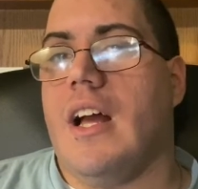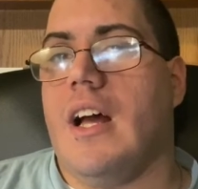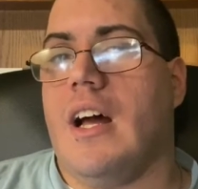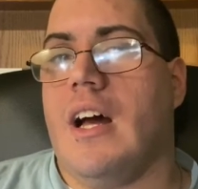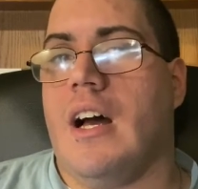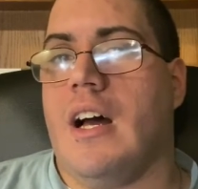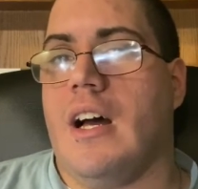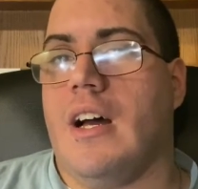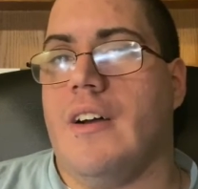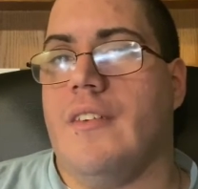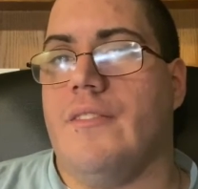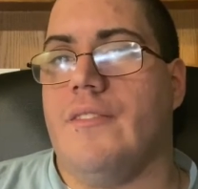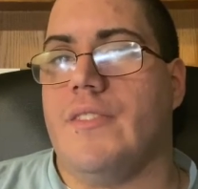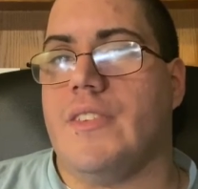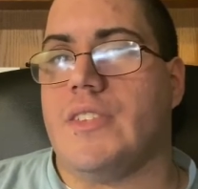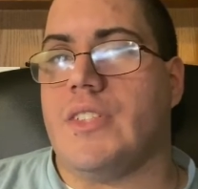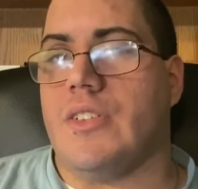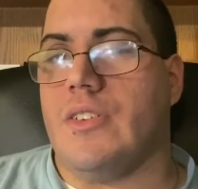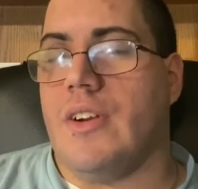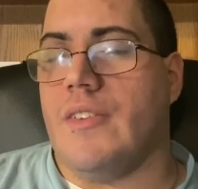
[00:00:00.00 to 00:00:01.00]
Um,
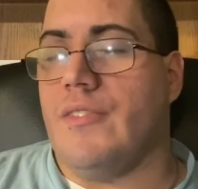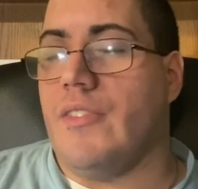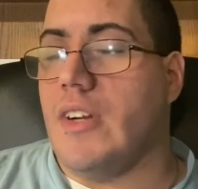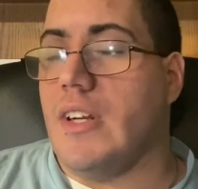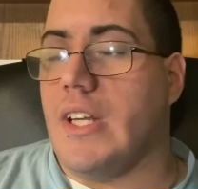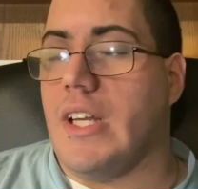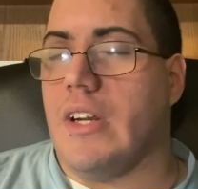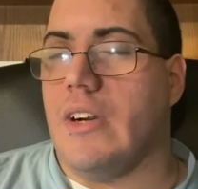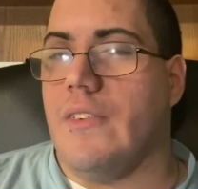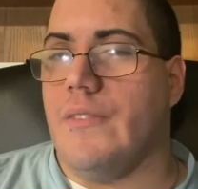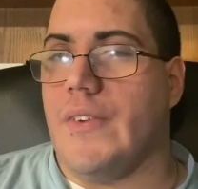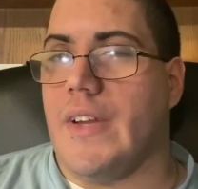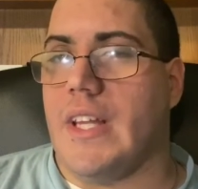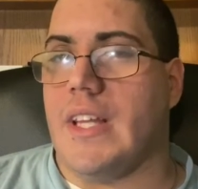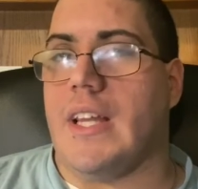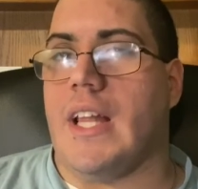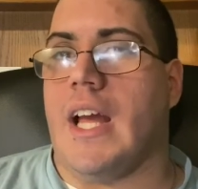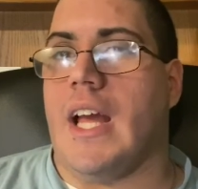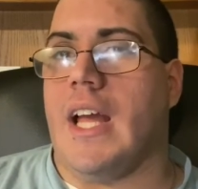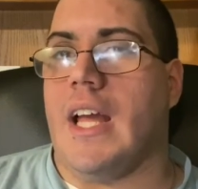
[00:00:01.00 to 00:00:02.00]
so I'm really
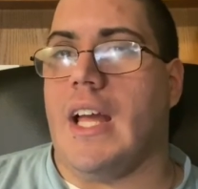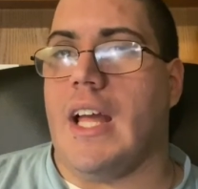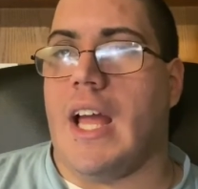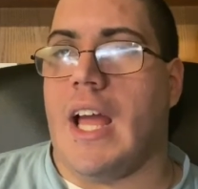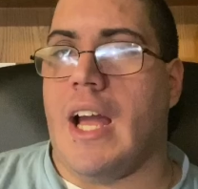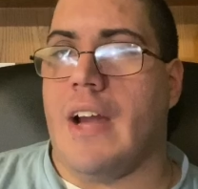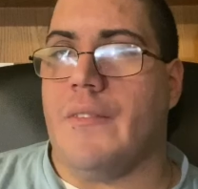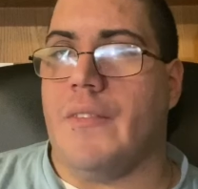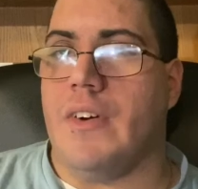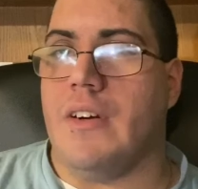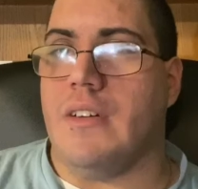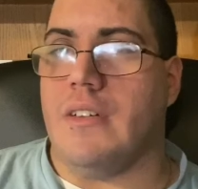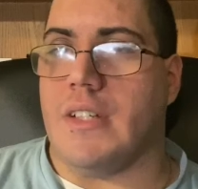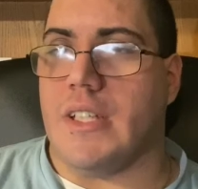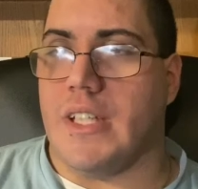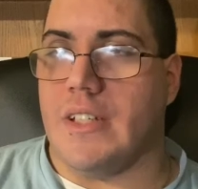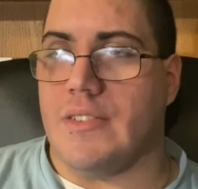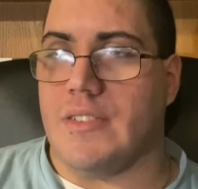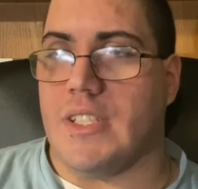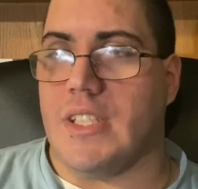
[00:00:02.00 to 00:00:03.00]
hoping that Apple
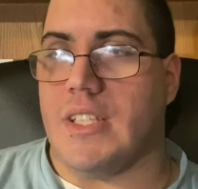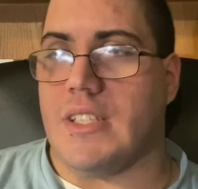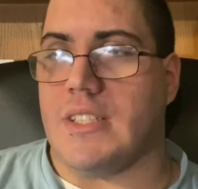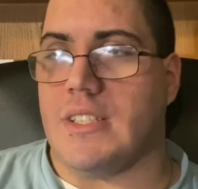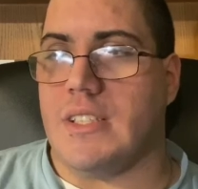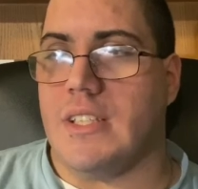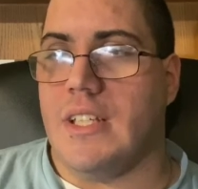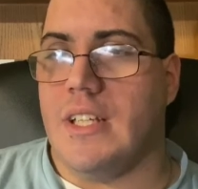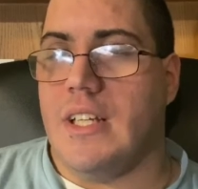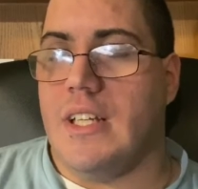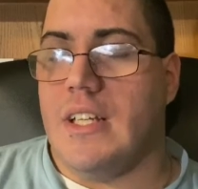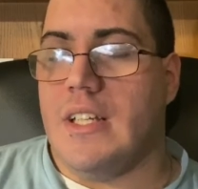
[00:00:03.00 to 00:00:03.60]
gives us